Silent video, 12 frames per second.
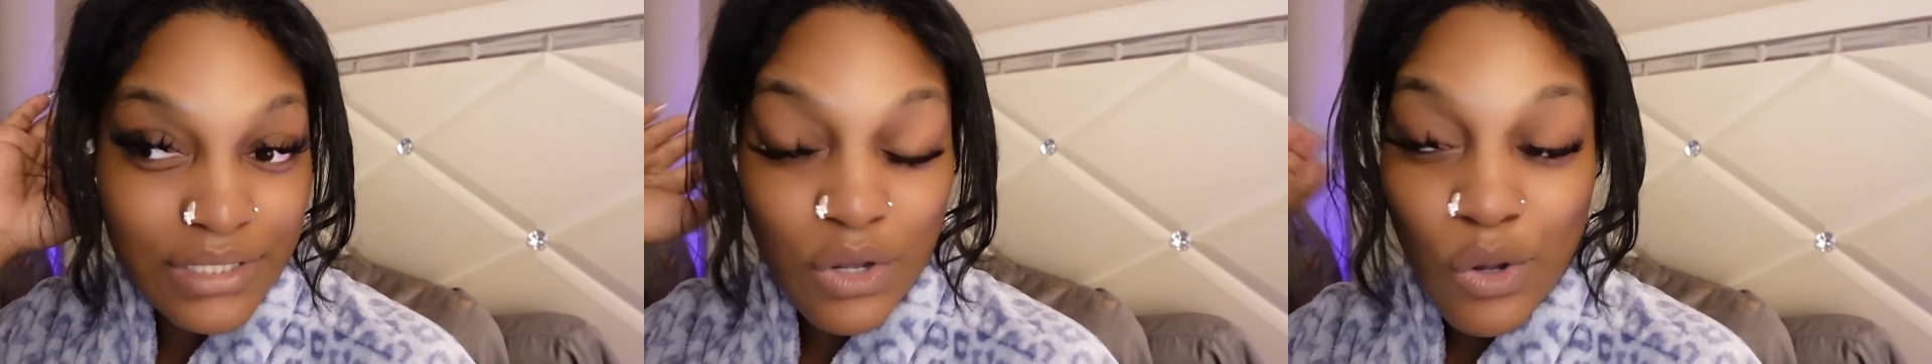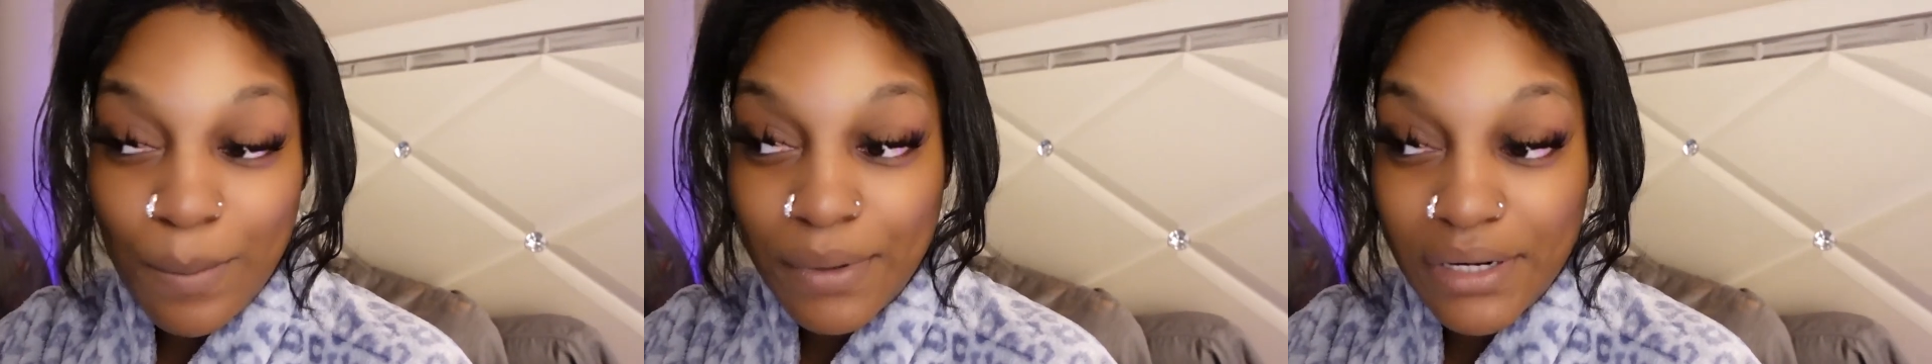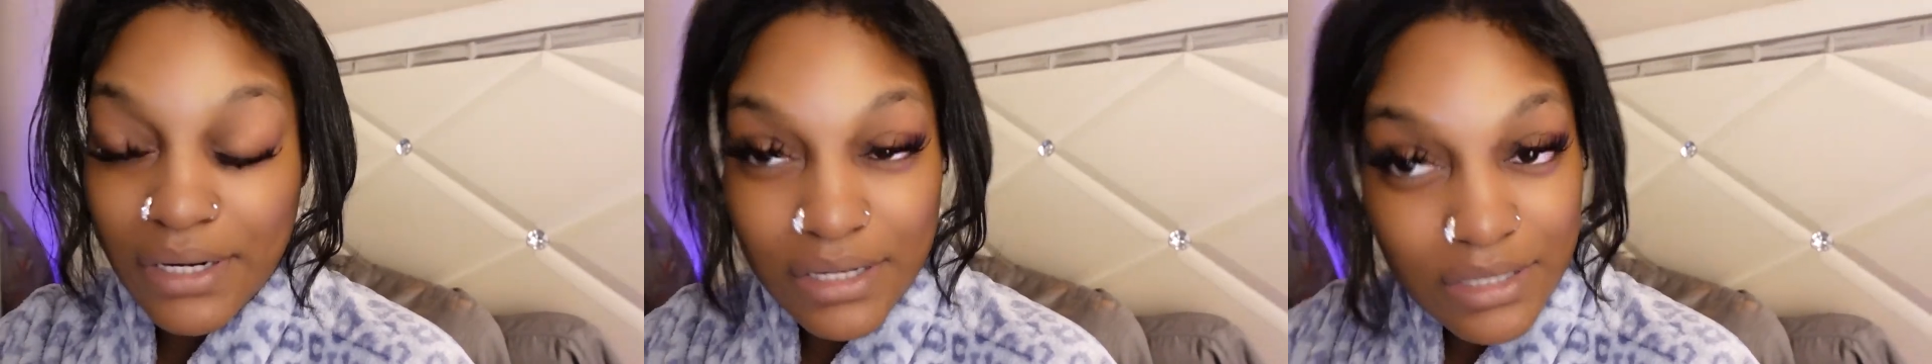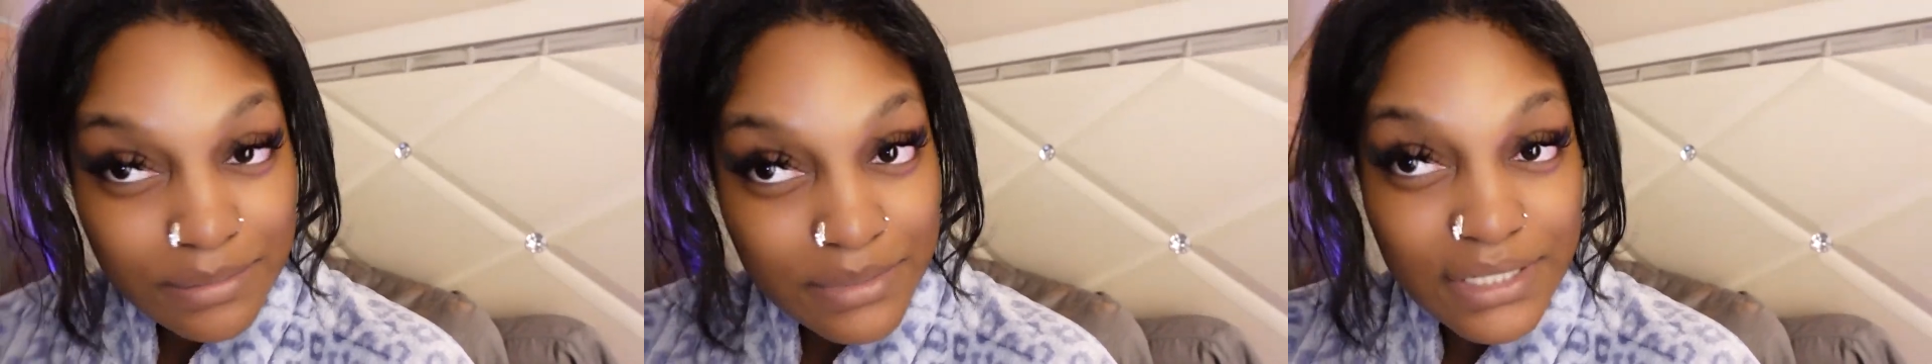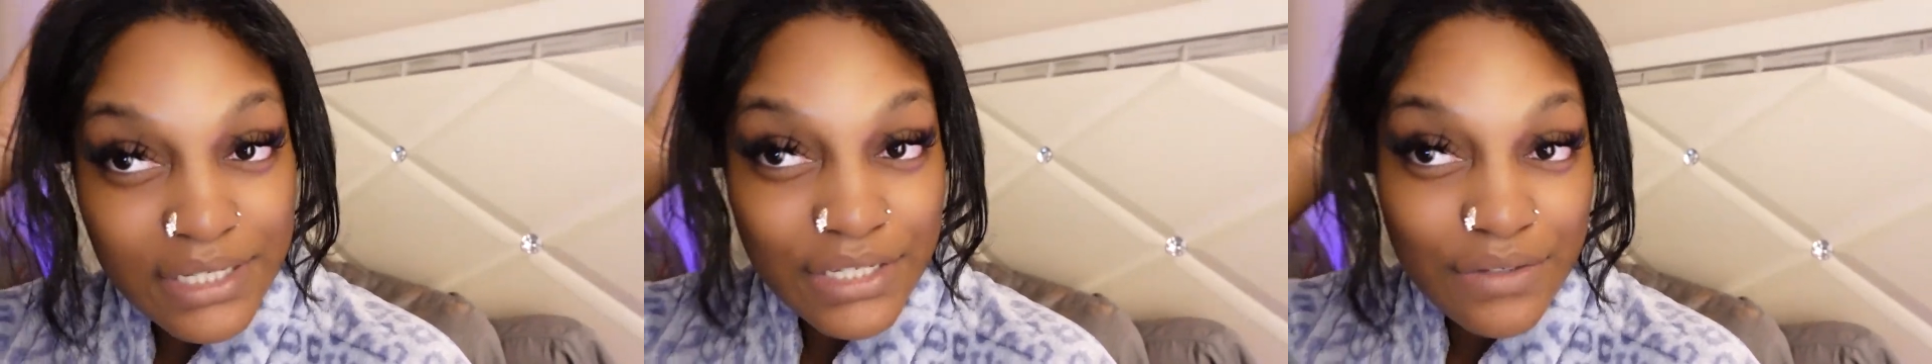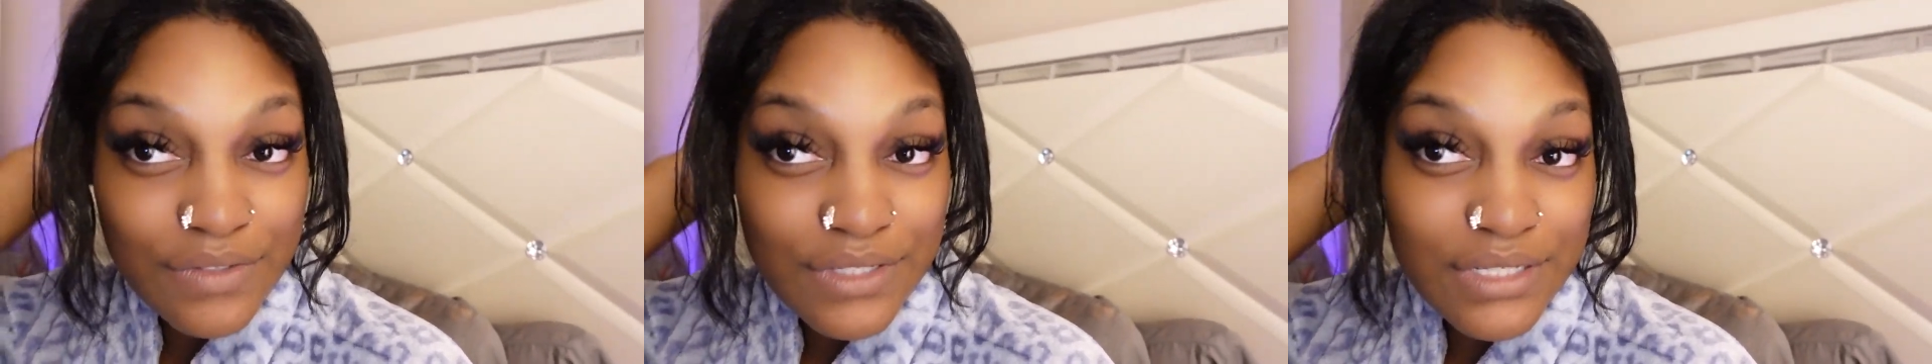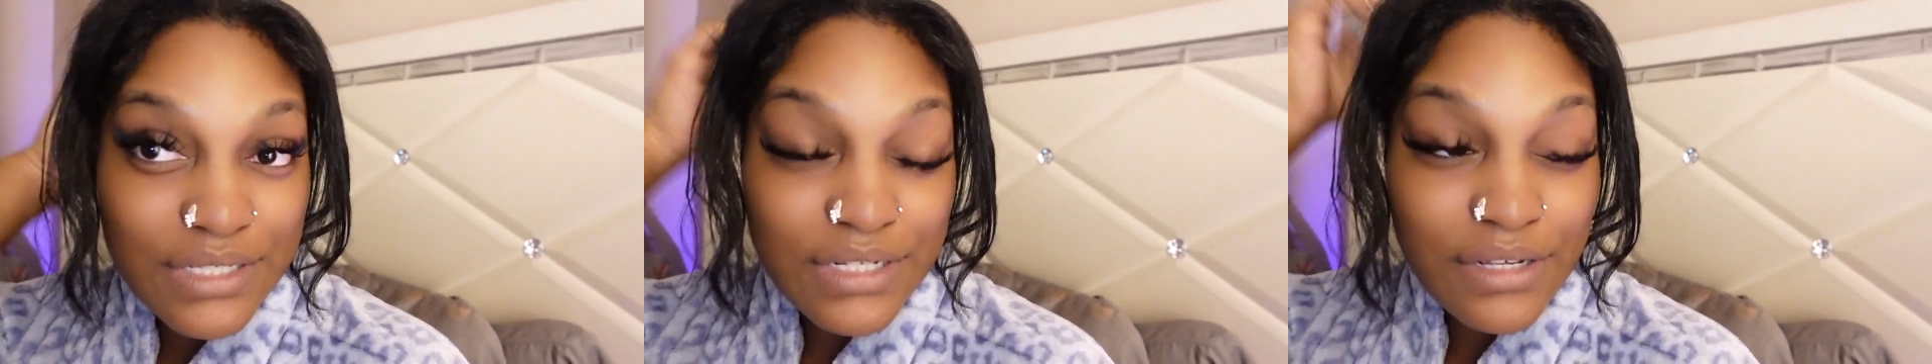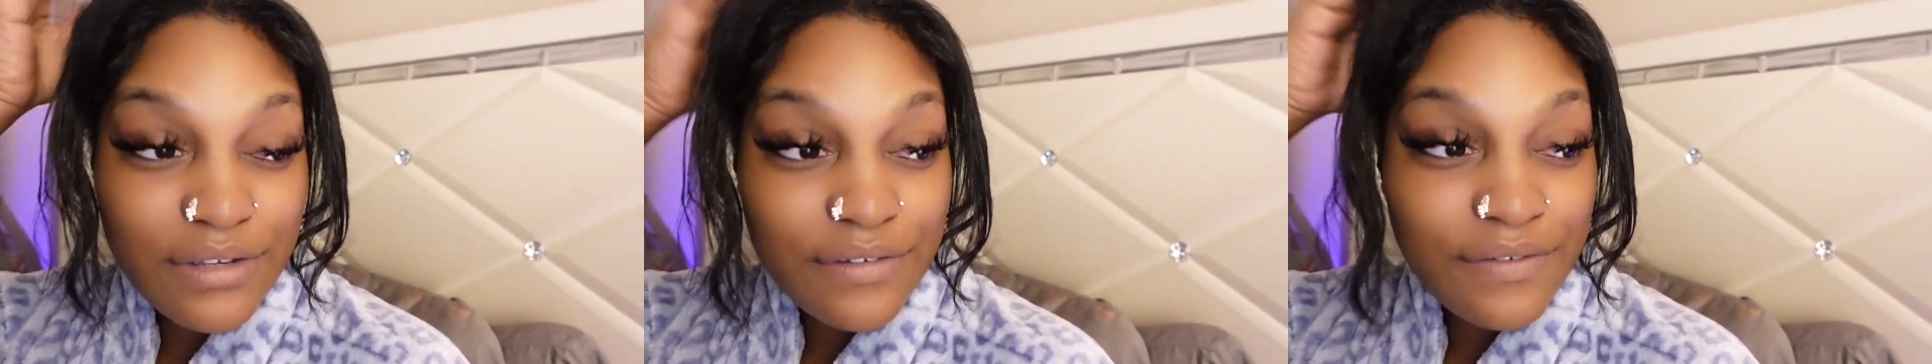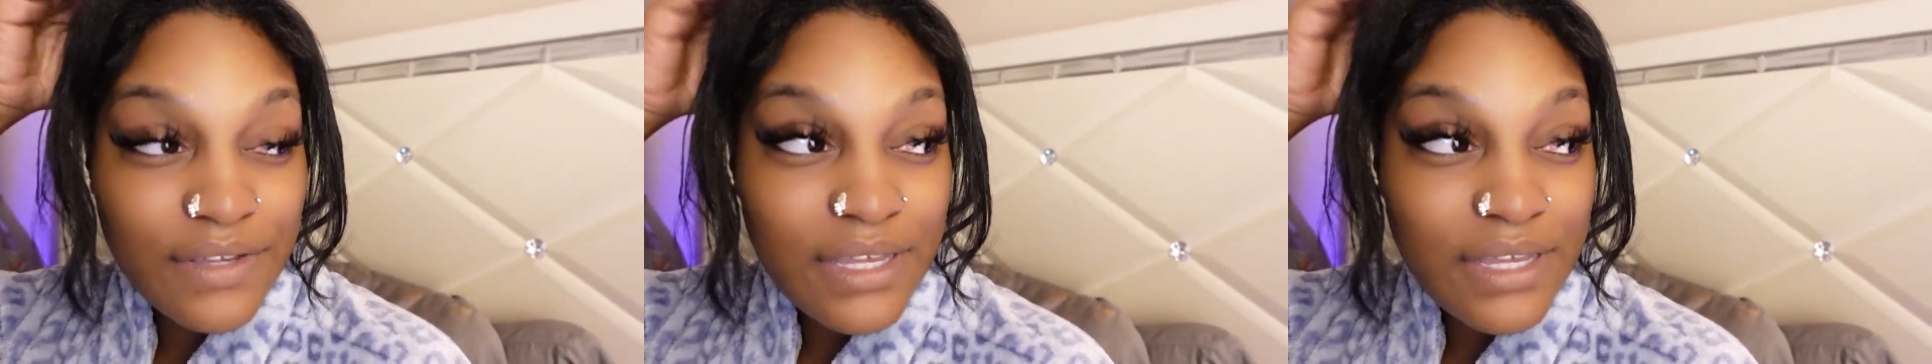opening up the gifts and stuff.